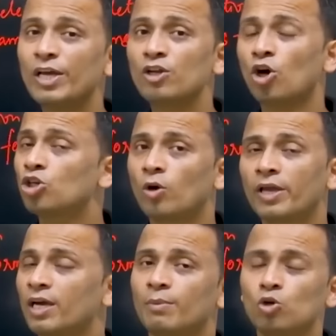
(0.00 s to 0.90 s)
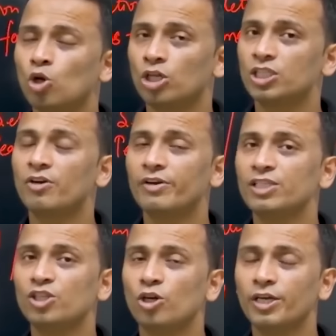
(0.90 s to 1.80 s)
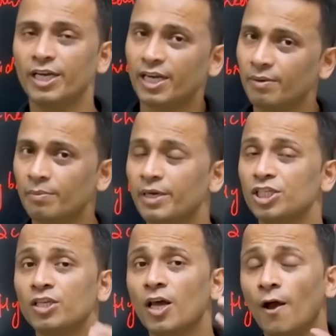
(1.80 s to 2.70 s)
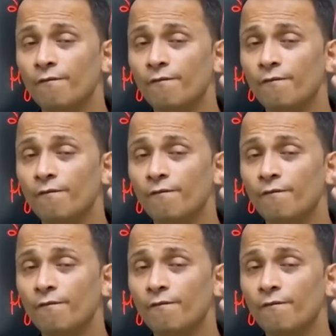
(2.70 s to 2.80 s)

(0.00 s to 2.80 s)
are not talking about logical reasoning or data interpretation.